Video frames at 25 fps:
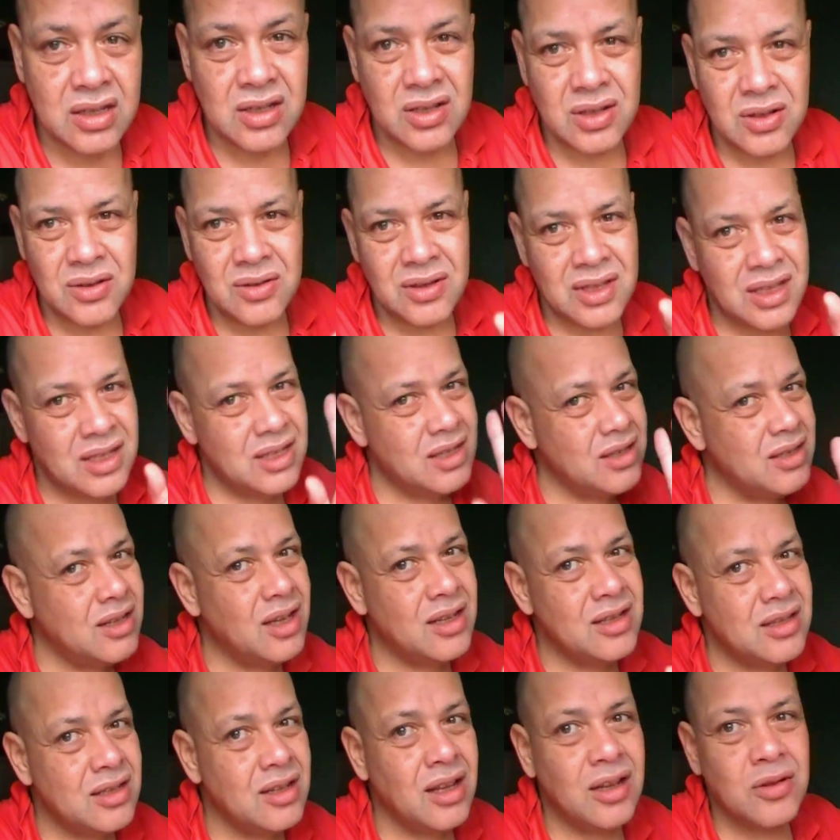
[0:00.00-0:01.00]
So this
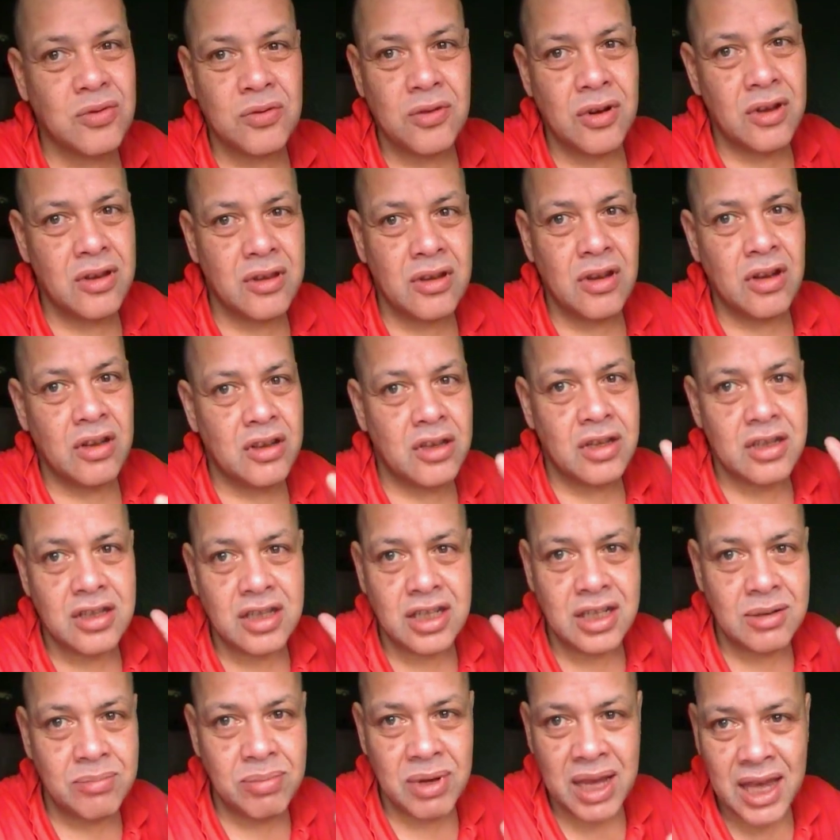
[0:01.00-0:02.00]
does not run on a
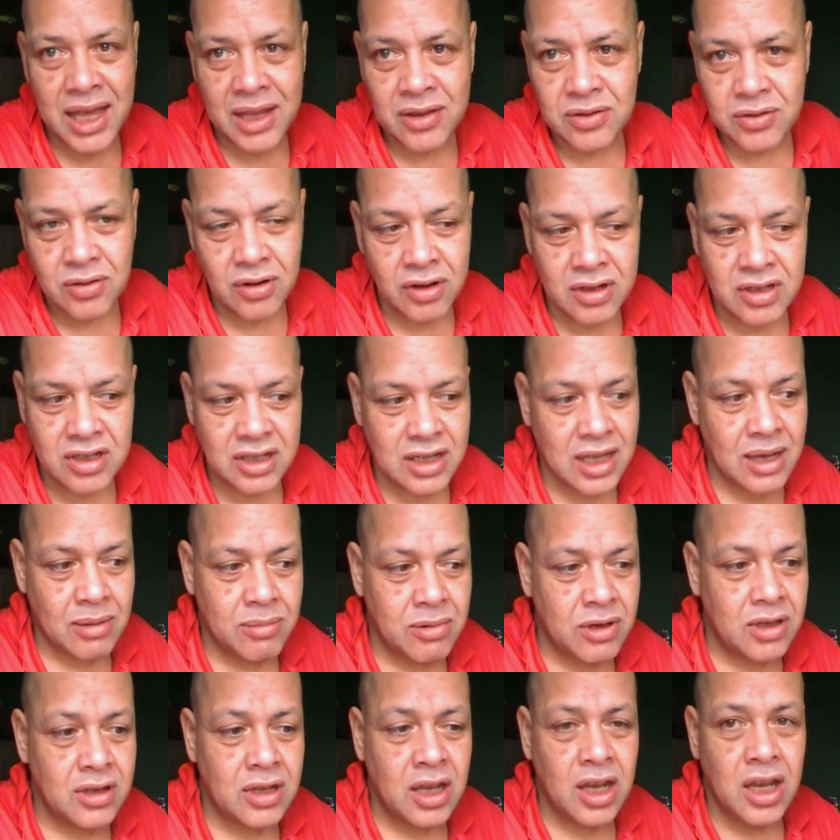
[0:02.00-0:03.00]
cheap Android
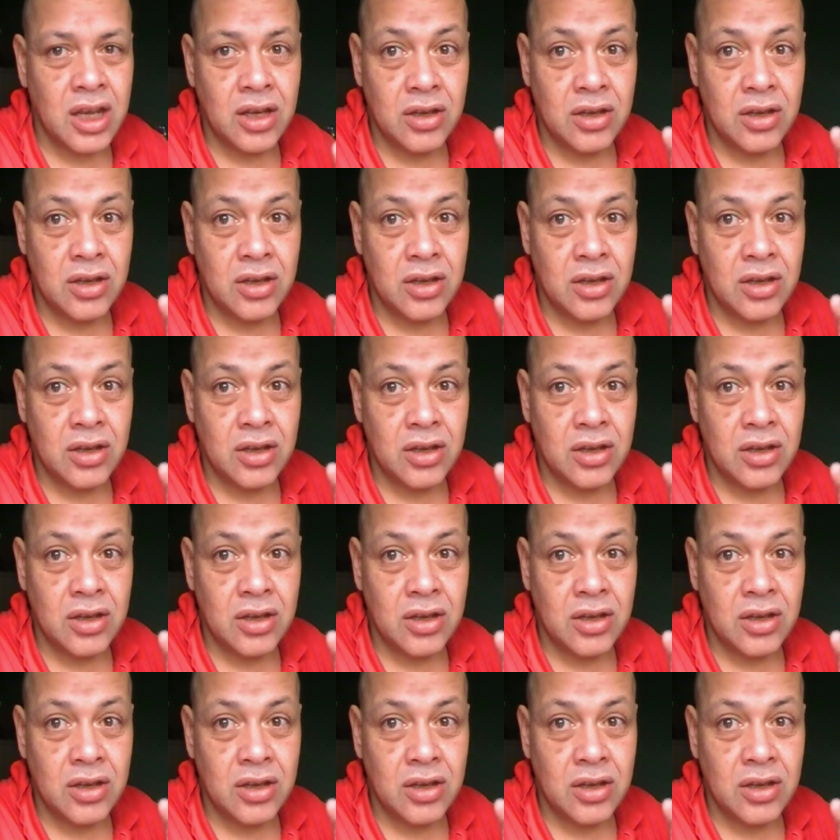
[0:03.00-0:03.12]
tablet.